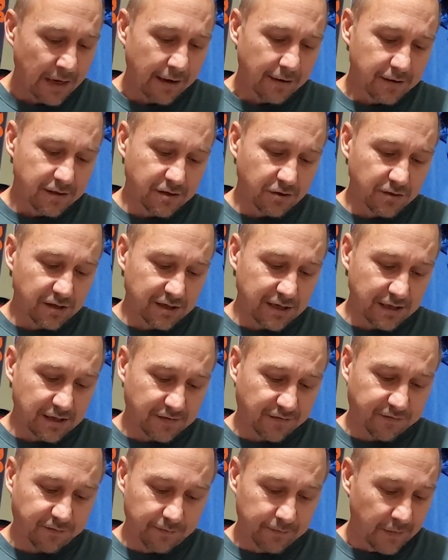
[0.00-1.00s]
So
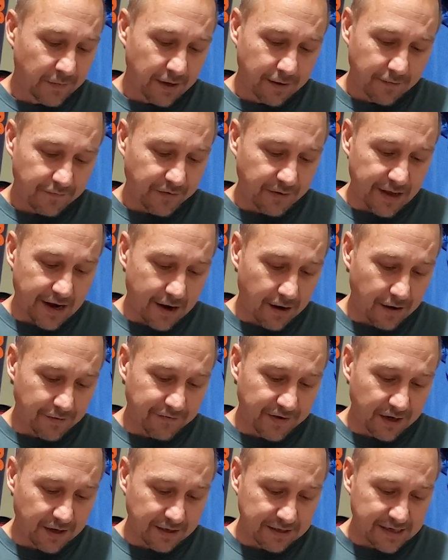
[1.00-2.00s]
just for the hell of
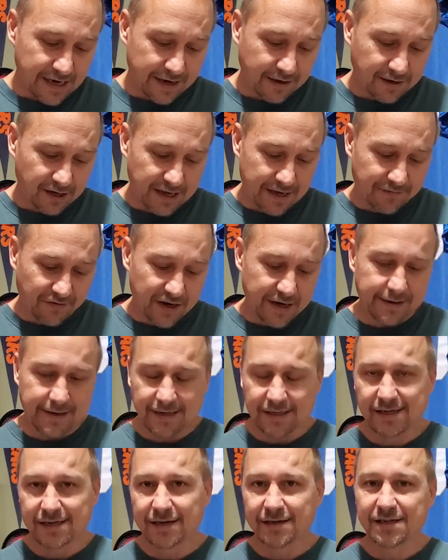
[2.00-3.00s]
it, I'll take Cleveland
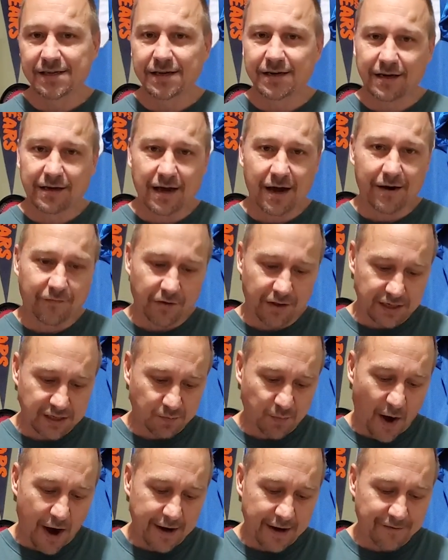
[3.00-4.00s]
and Cincy to cover the
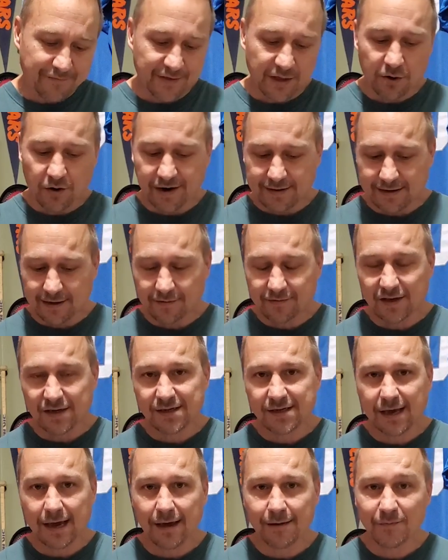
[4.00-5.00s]
spread, even though I think
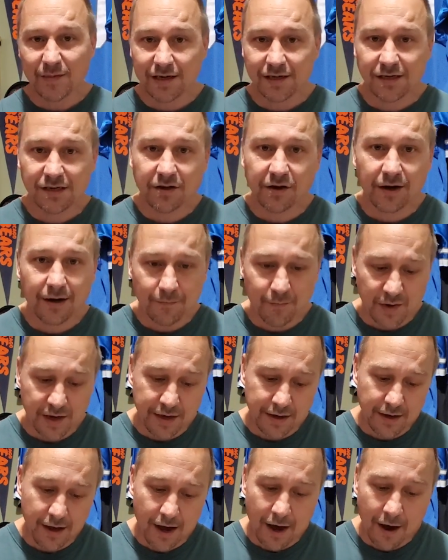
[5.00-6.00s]
this game is going to
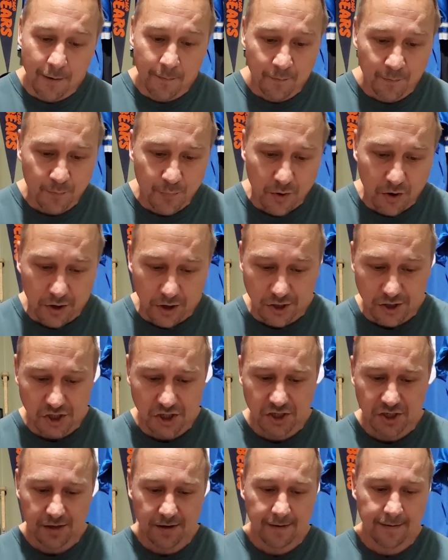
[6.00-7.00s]
be a push.